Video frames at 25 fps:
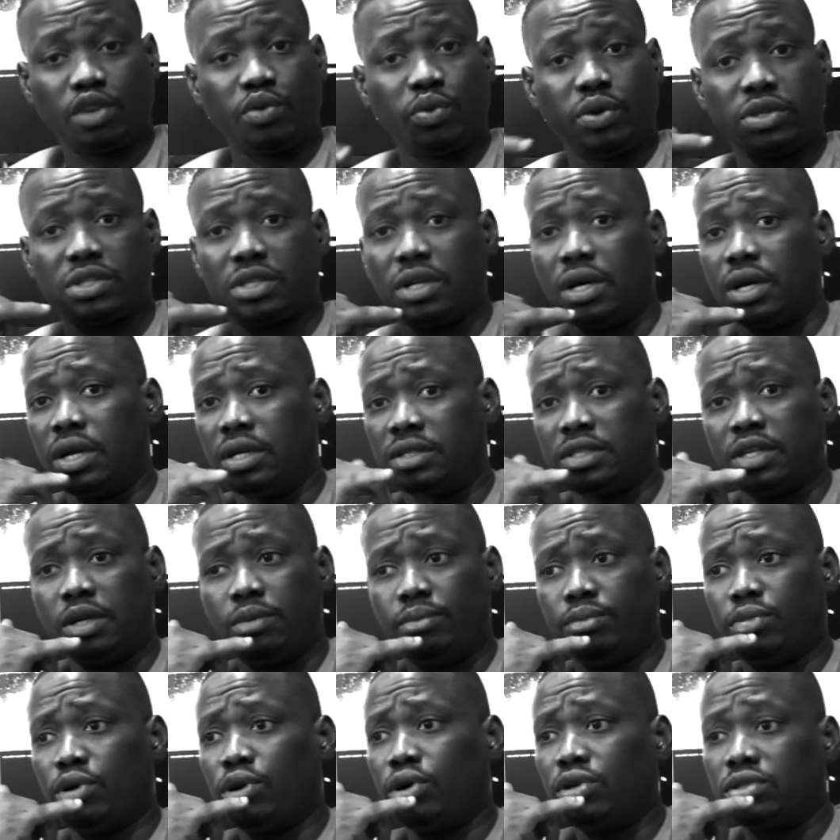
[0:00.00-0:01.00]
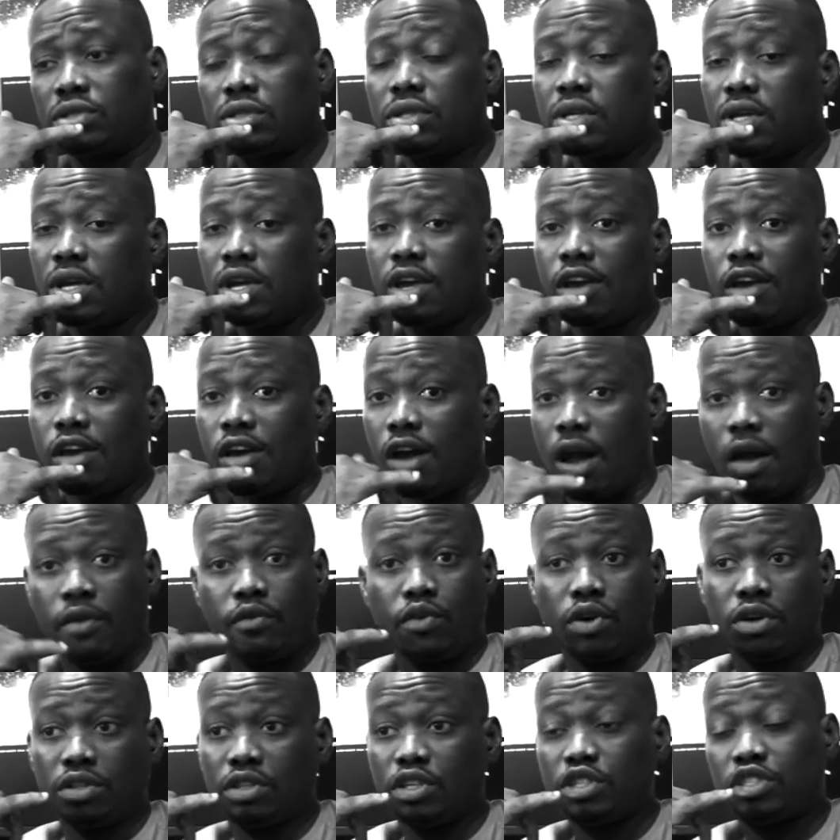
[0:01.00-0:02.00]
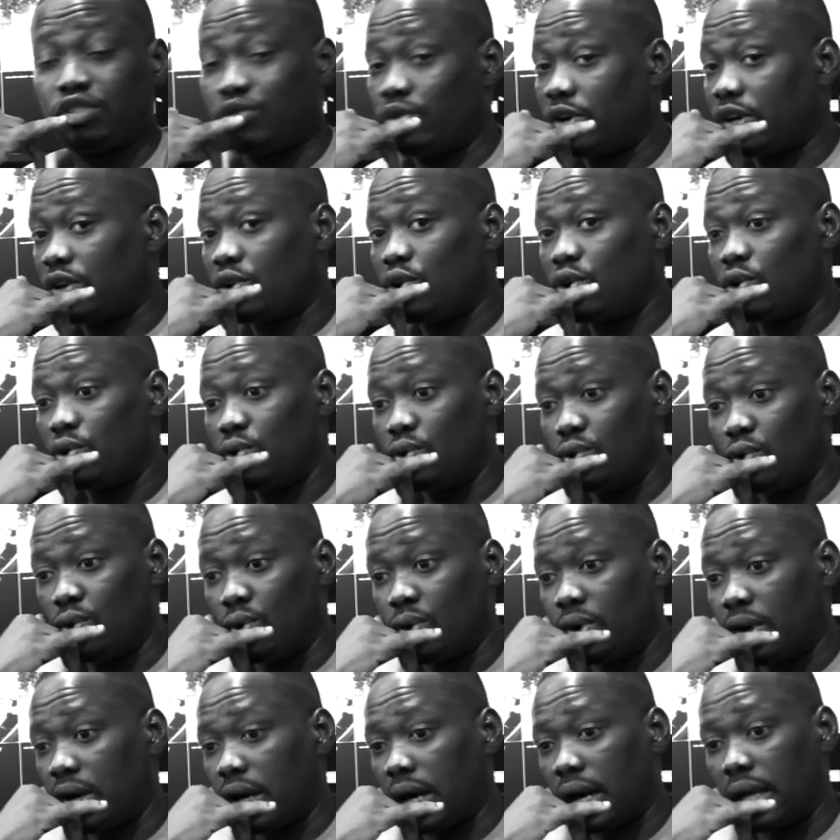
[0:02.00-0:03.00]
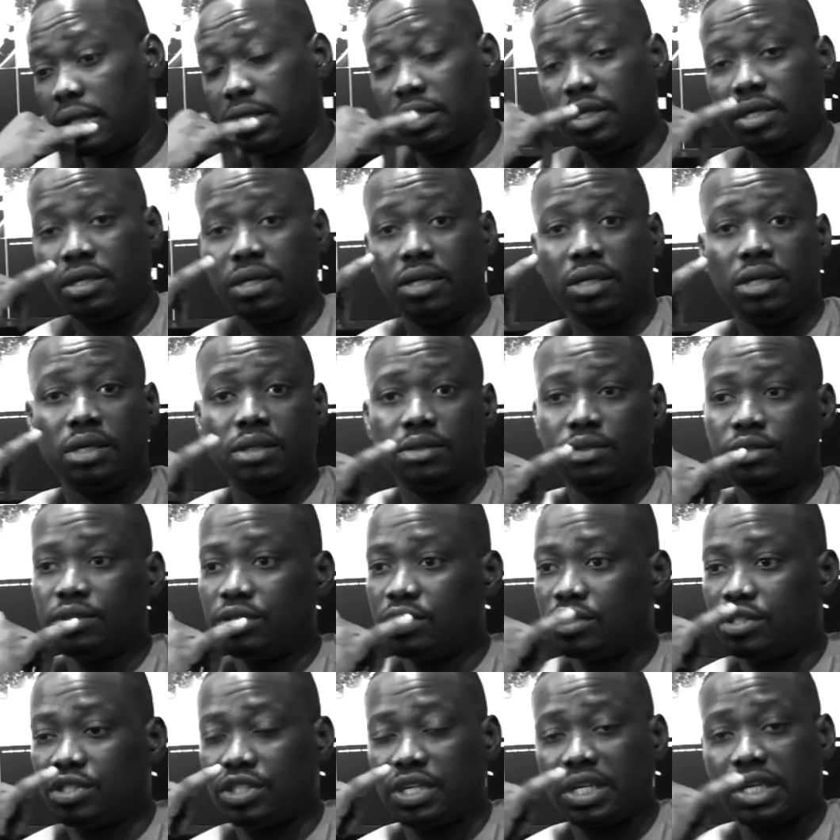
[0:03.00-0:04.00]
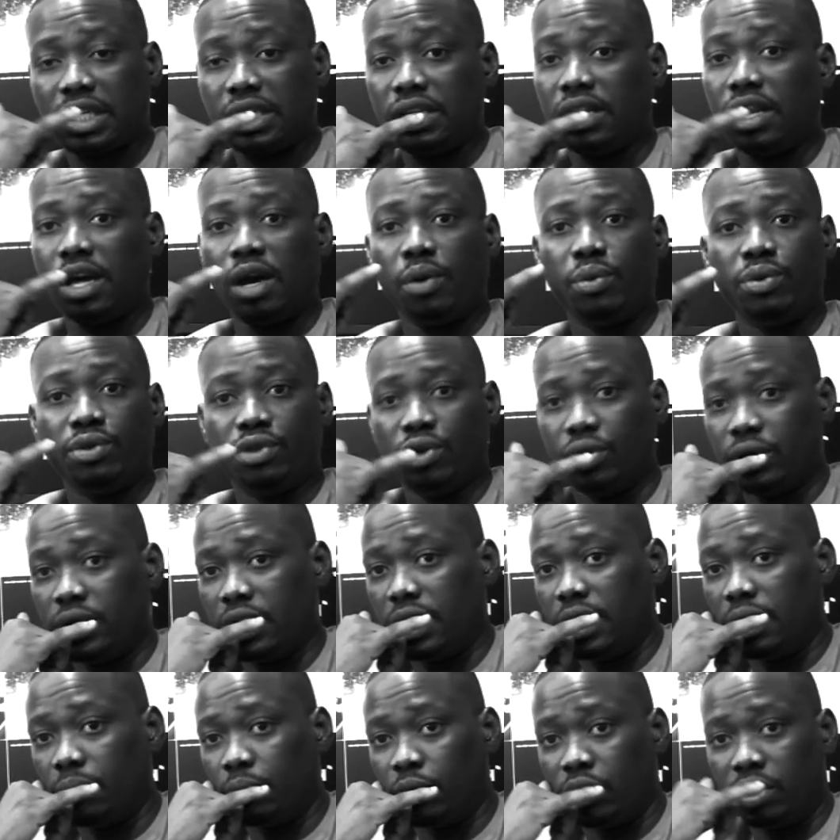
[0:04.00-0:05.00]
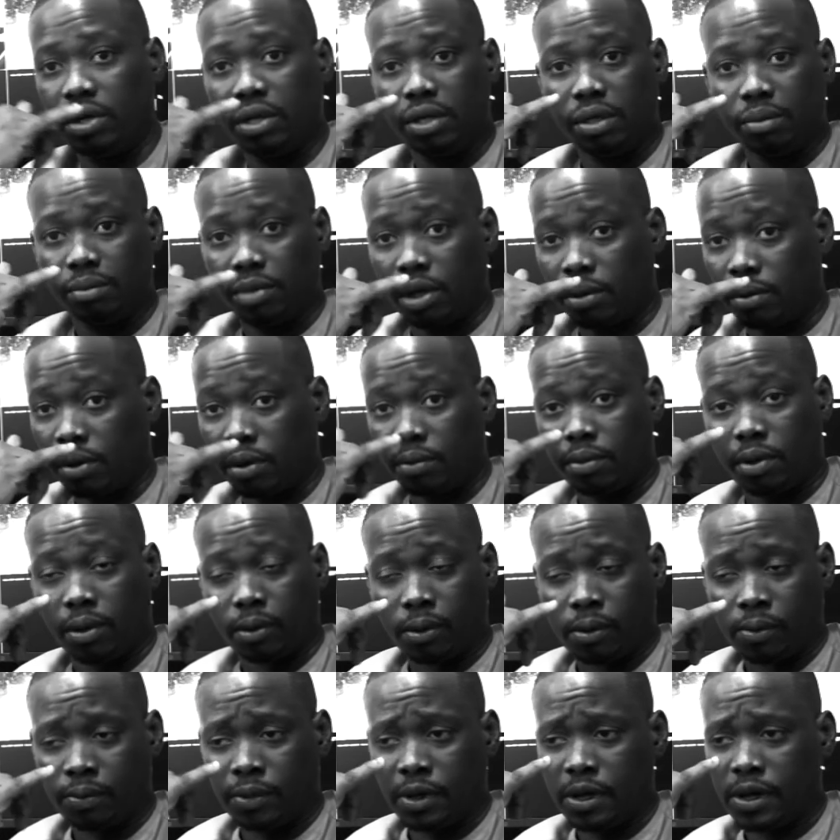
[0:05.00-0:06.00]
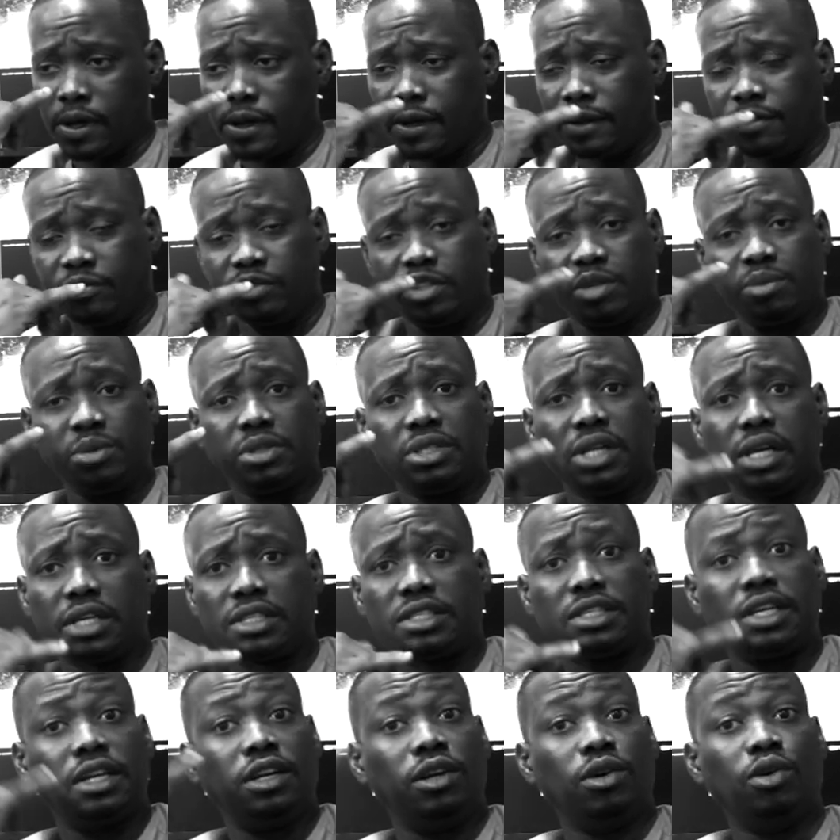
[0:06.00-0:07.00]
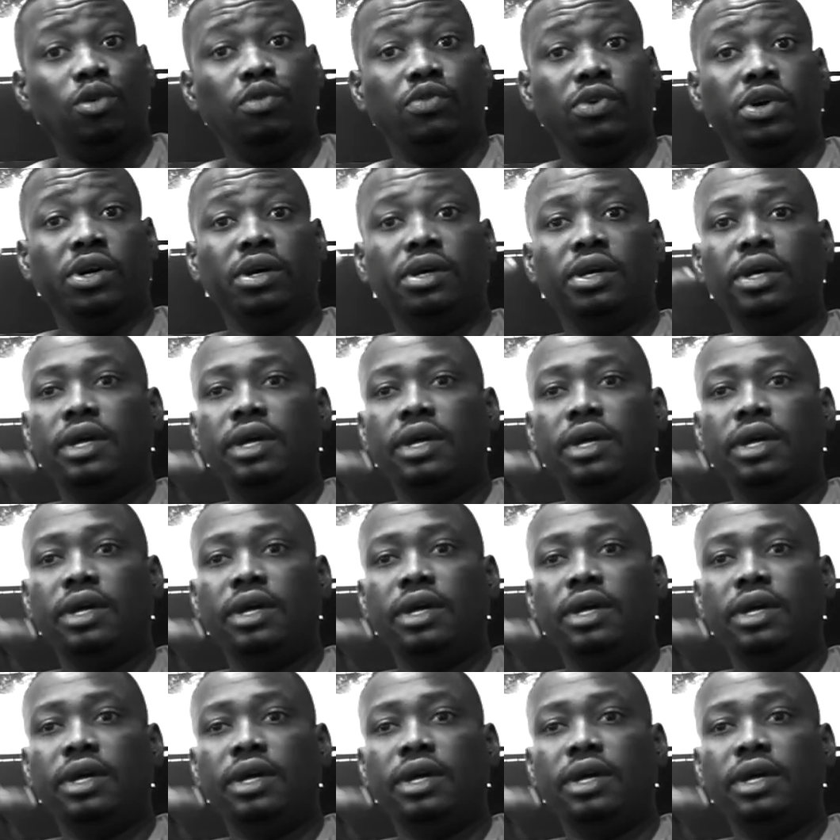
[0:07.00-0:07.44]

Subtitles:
reached out and said, boss, I've got this record, or I did a chicken line with your name on it, blah, blah, blah, blah, blah. And Jimmy's like, send it over.